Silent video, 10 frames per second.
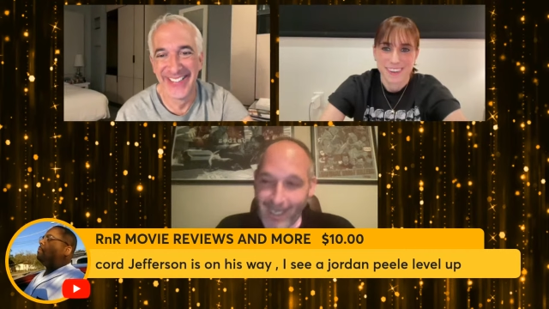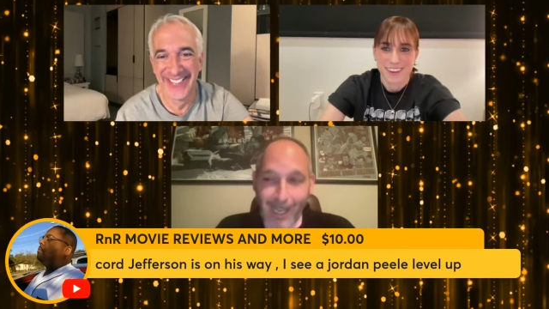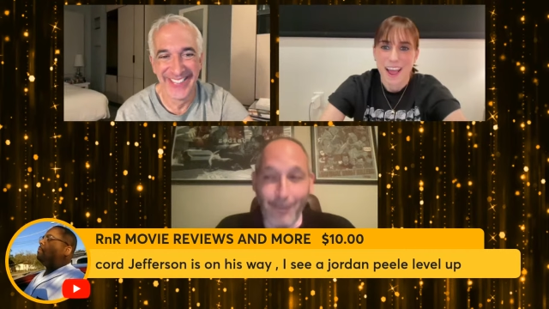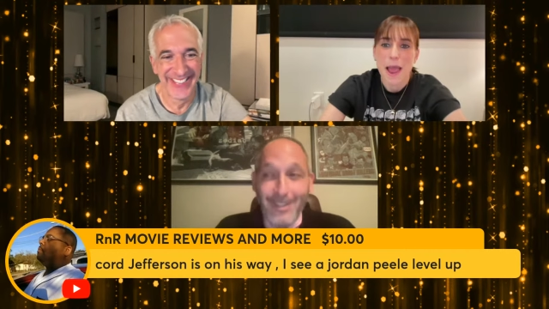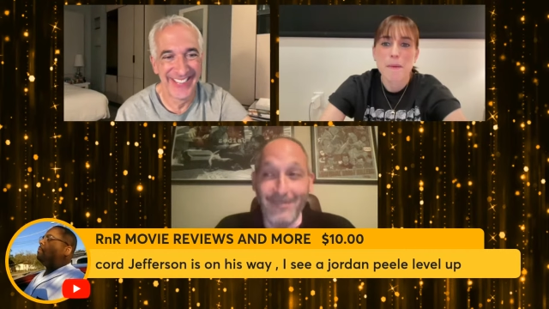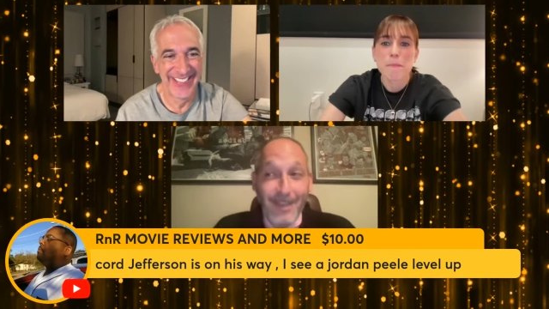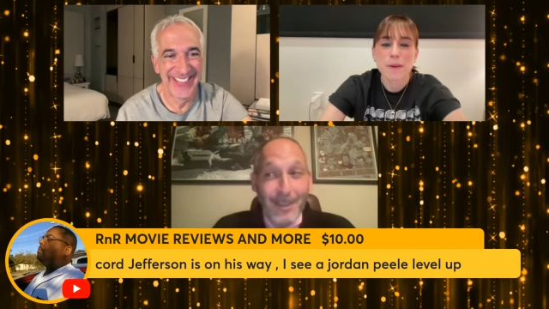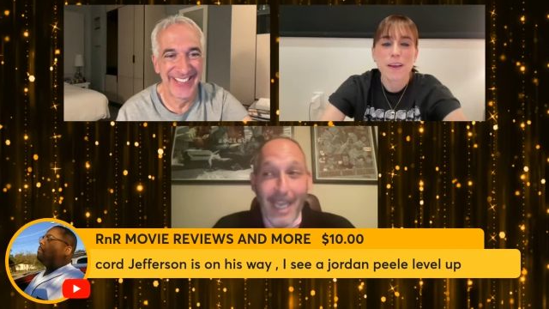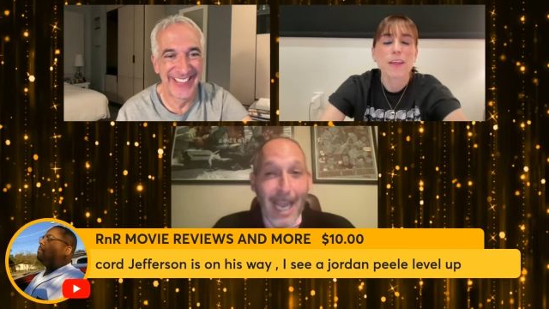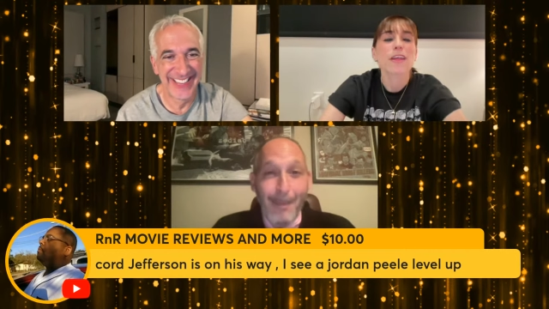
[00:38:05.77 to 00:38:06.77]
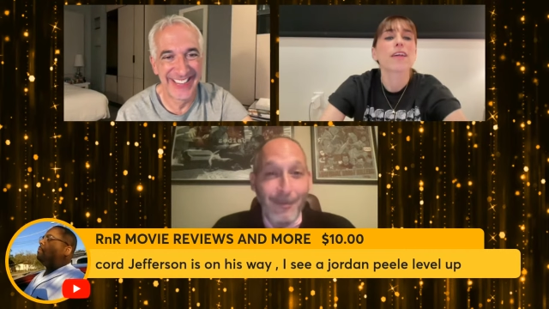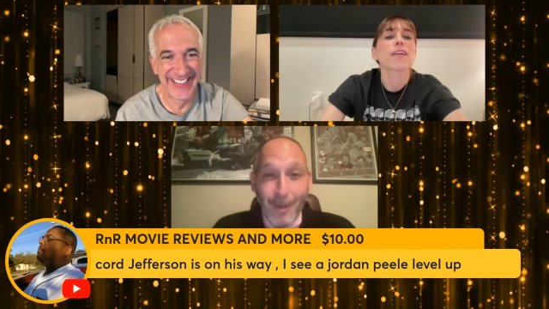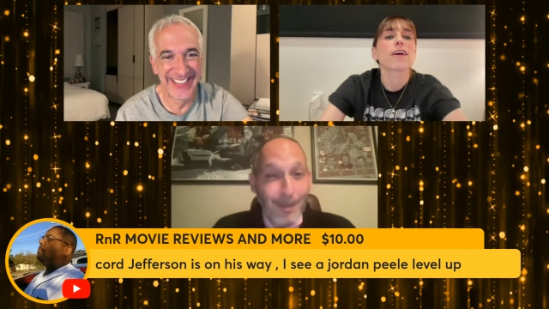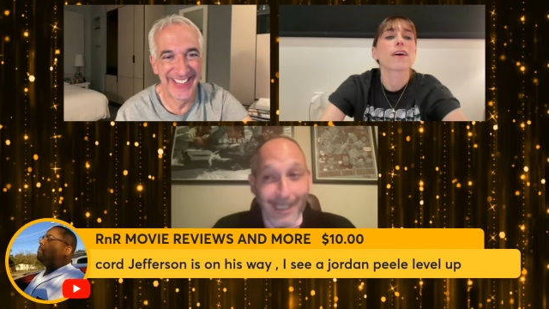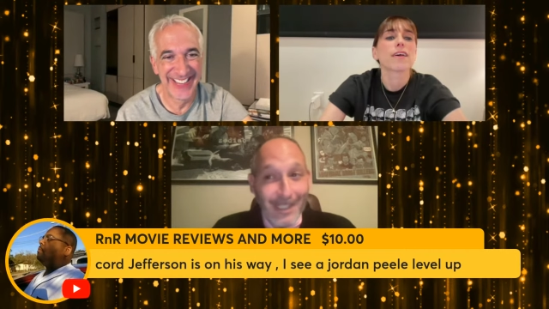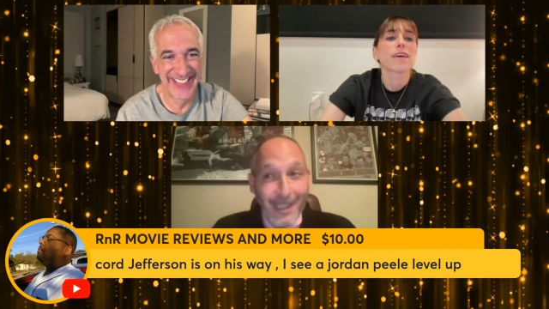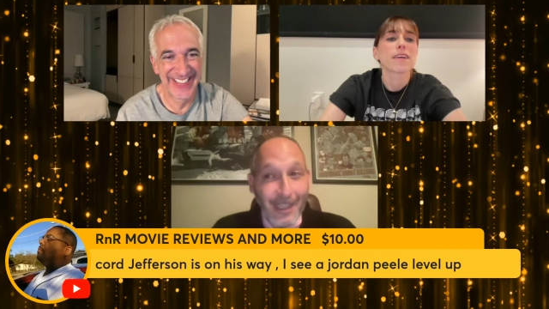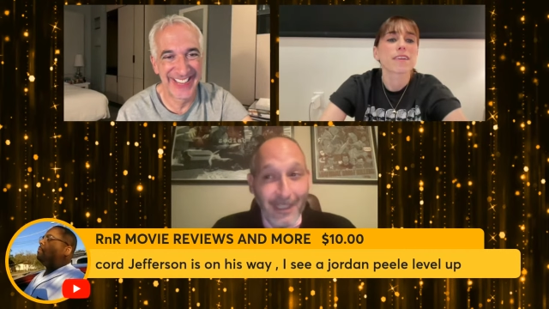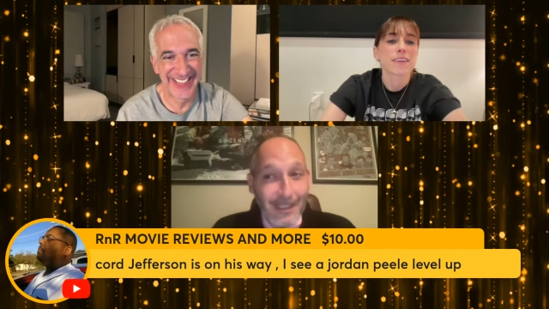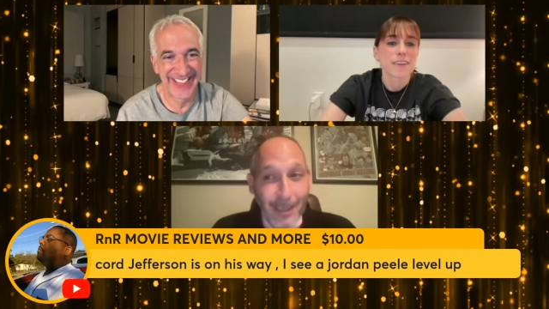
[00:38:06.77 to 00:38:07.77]
Speaker 1: I was very happy for him. I didn't
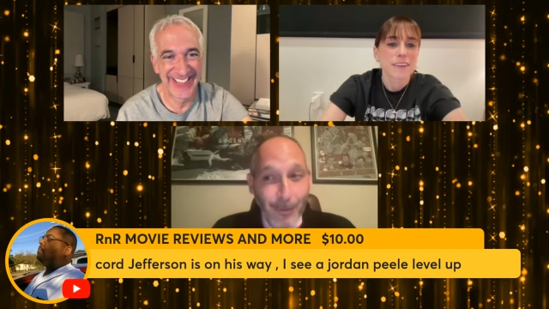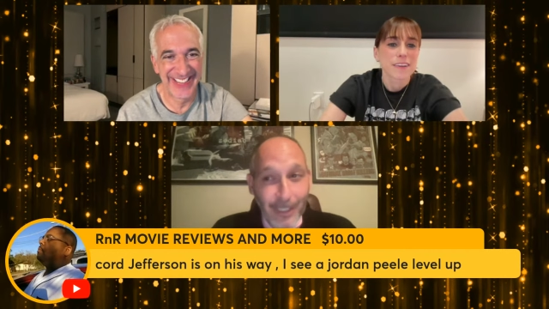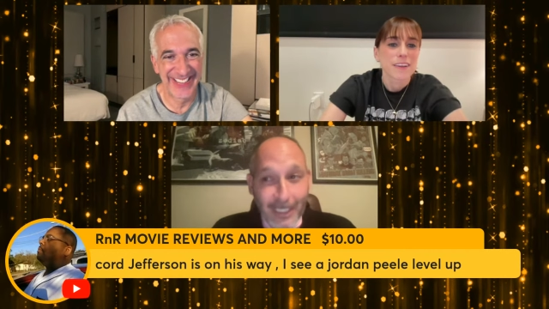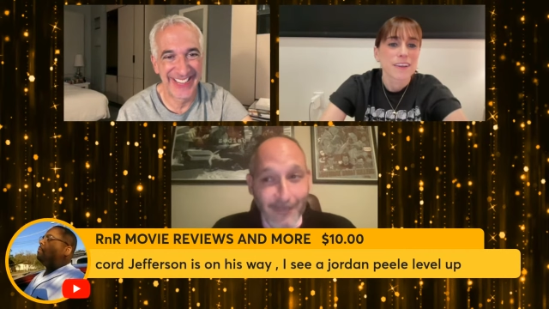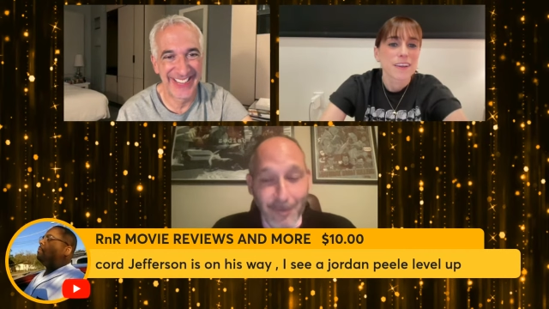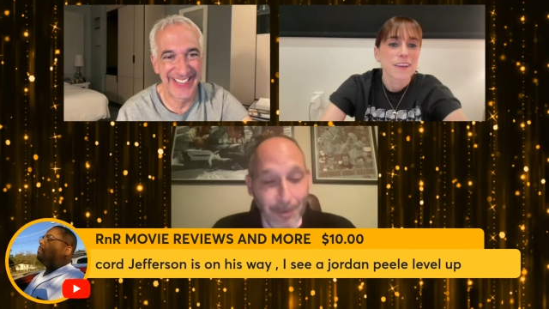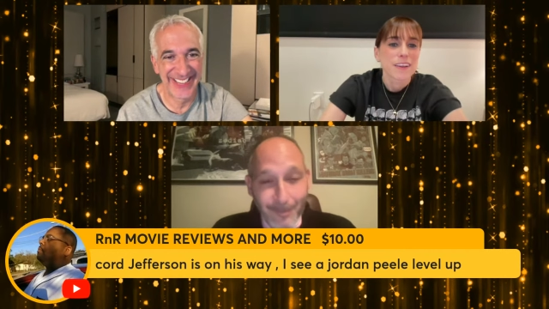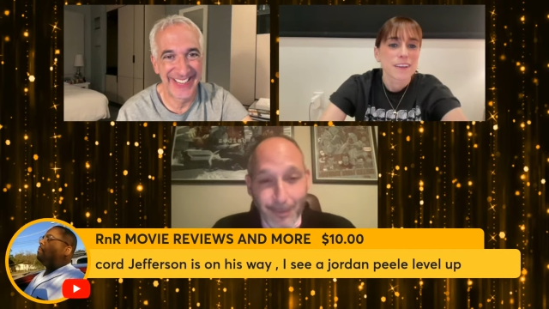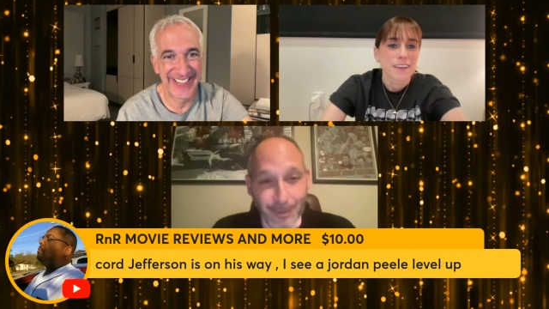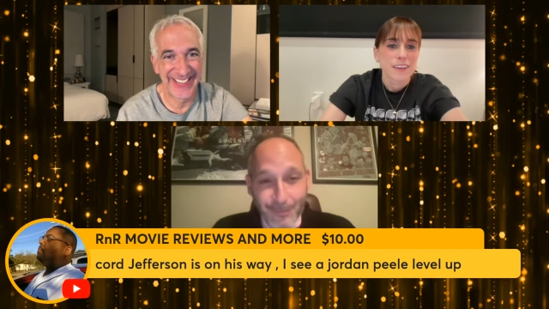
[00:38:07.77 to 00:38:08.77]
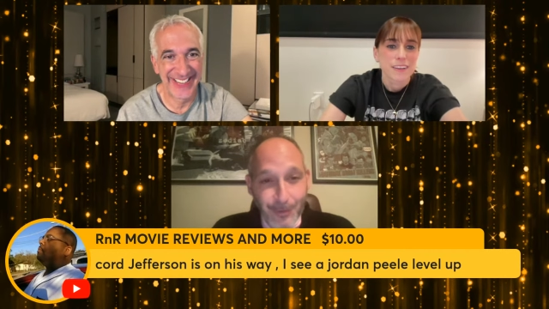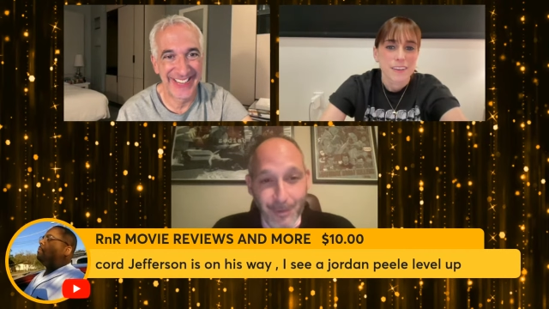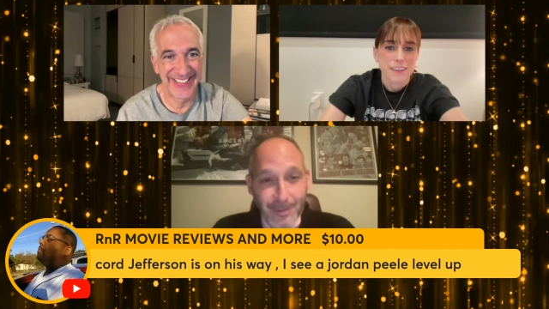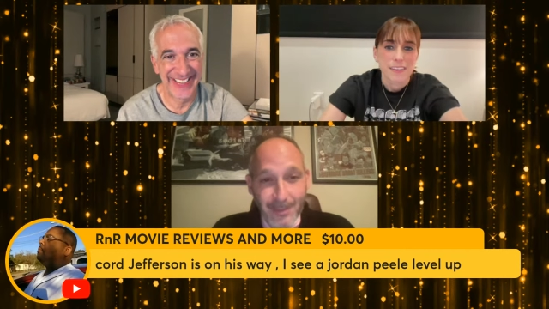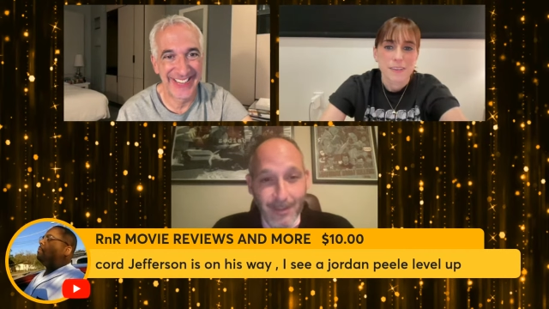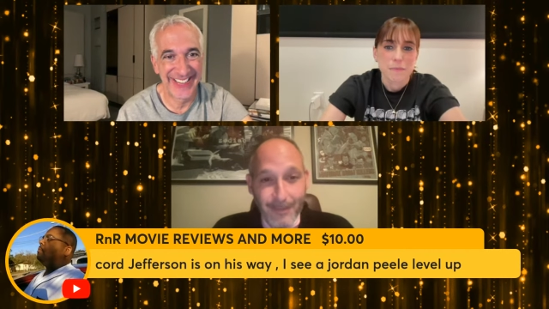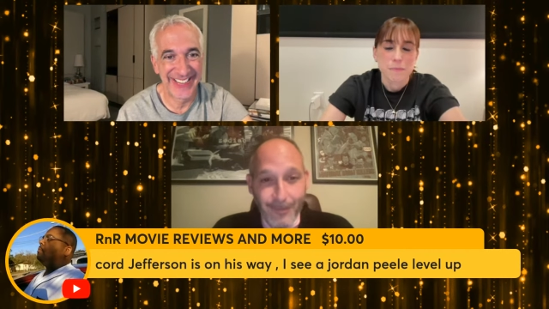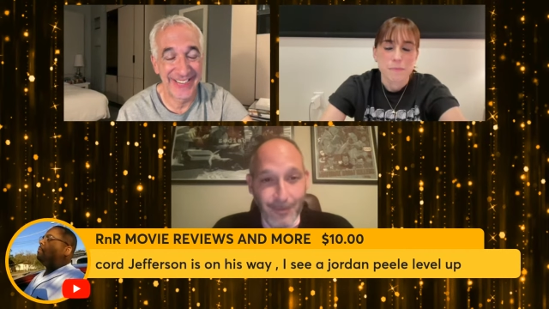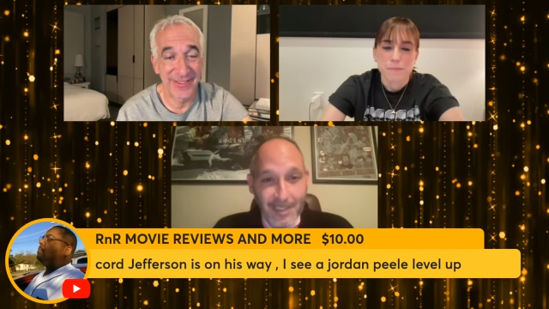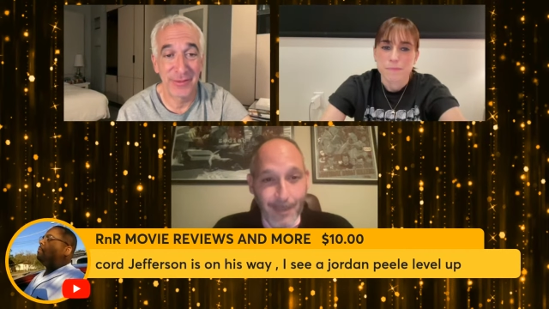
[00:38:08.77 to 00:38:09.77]
think that they were going to give it to him for his first
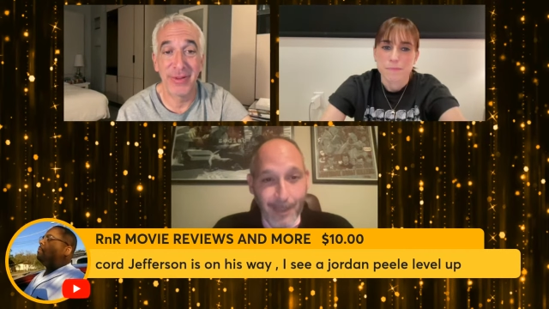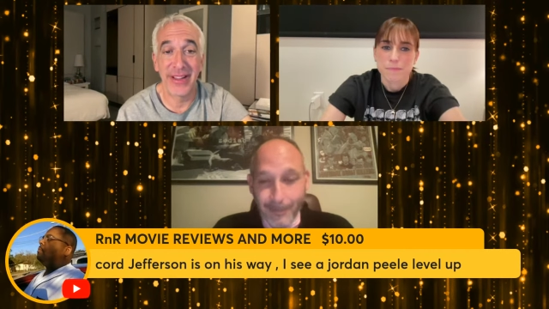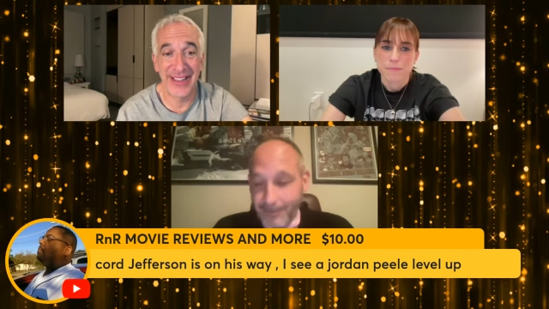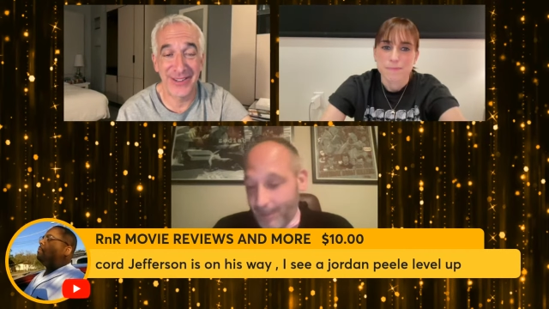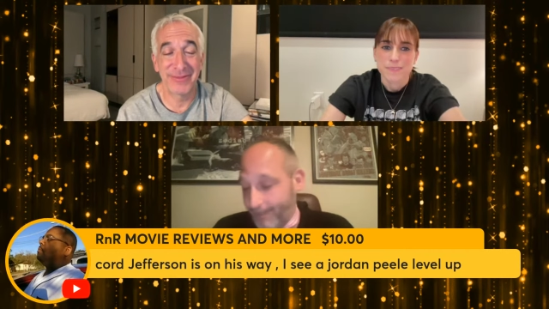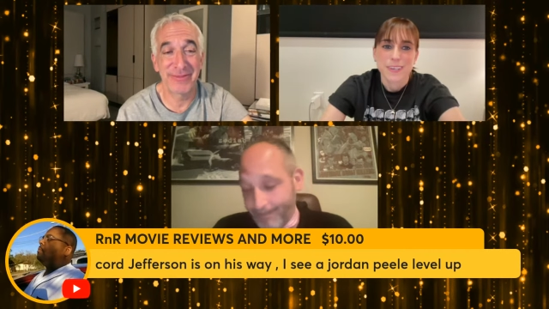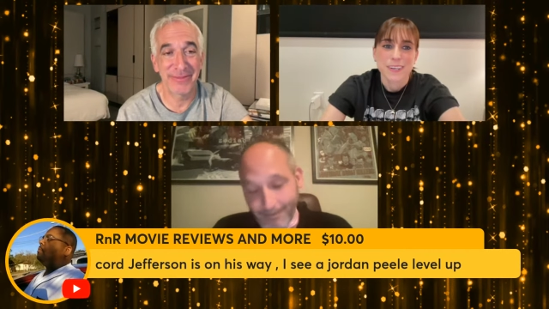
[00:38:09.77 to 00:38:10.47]
time ever. Wow. So.